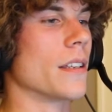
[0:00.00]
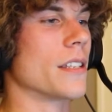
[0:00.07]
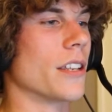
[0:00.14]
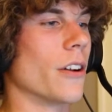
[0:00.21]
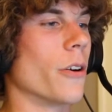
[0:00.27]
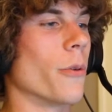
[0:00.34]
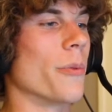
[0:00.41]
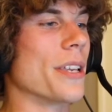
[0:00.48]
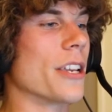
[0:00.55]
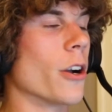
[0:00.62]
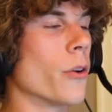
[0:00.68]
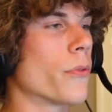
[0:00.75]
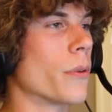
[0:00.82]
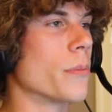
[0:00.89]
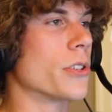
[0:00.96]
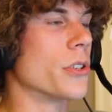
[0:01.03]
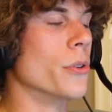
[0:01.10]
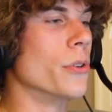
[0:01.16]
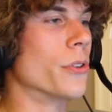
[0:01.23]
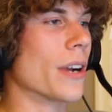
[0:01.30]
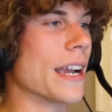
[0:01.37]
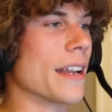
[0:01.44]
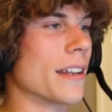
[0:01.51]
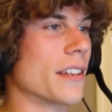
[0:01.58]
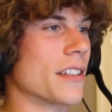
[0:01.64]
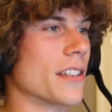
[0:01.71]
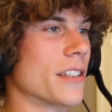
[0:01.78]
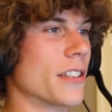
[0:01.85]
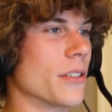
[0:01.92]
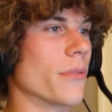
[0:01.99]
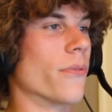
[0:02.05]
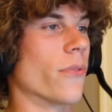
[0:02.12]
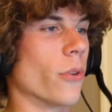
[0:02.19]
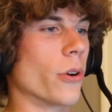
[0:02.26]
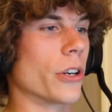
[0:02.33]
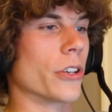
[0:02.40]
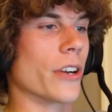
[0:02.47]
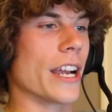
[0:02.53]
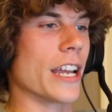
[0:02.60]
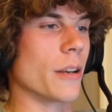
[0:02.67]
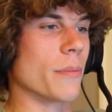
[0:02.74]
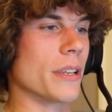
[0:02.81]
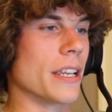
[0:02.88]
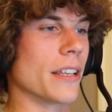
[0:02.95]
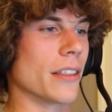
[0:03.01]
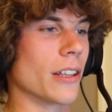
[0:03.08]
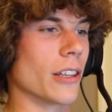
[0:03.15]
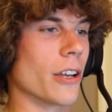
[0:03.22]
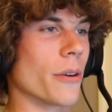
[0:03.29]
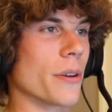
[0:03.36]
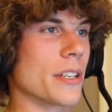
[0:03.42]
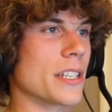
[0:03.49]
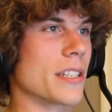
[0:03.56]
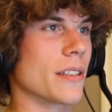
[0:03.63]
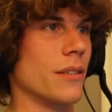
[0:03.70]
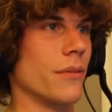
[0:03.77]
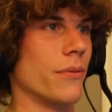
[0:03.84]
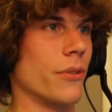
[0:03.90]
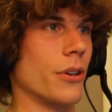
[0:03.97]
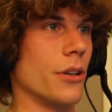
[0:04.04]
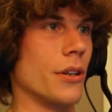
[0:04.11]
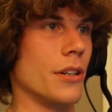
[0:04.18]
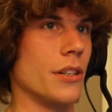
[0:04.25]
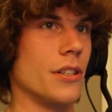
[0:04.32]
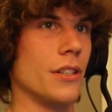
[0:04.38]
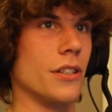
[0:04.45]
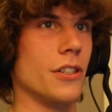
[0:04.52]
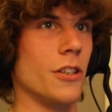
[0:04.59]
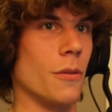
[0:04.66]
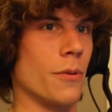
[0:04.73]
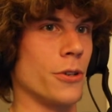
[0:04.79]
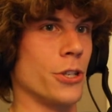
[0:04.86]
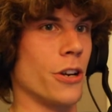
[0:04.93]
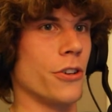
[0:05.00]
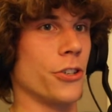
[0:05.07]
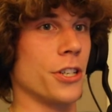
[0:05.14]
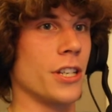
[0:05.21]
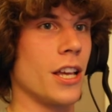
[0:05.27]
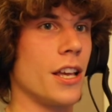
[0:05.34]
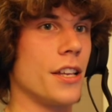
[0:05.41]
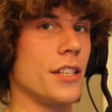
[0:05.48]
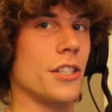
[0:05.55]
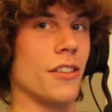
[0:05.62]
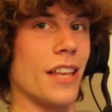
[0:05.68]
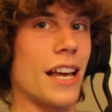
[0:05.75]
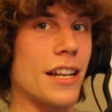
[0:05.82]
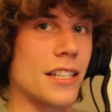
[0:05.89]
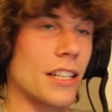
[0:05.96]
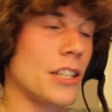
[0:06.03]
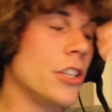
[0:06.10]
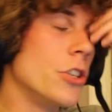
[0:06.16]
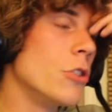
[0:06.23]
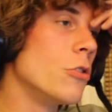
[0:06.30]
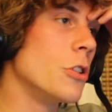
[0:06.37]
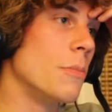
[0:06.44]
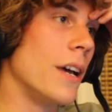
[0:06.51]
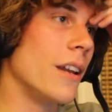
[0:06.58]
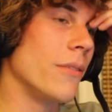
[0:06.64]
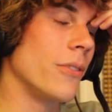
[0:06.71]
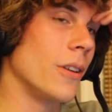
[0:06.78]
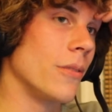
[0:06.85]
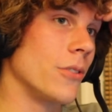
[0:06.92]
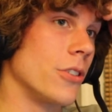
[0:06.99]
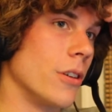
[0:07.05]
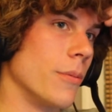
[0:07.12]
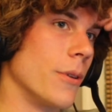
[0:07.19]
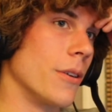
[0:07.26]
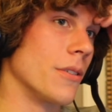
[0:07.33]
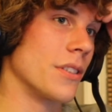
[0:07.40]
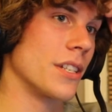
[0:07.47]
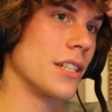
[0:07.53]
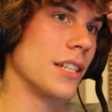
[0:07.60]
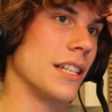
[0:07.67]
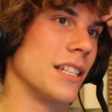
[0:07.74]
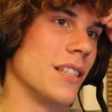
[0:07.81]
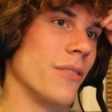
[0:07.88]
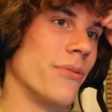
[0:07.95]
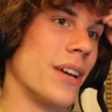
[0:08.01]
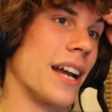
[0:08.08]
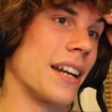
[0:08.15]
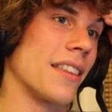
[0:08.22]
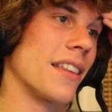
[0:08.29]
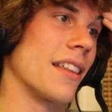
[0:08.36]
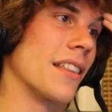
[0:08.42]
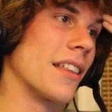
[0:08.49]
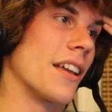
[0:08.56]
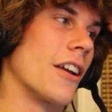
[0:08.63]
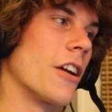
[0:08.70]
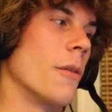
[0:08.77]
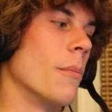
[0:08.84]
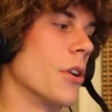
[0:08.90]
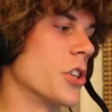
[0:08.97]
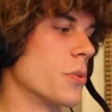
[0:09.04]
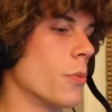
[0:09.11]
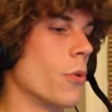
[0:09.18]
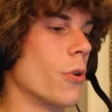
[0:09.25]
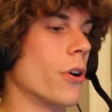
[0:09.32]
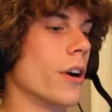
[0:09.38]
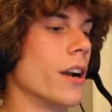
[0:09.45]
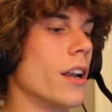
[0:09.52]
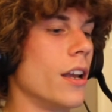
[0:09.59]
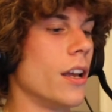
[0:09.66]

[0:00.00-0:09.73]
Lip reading: So we go from $2,000 to $4,000 being the lowest for superchargers. So that is a huge benefit of turbos, is the fact that they are much more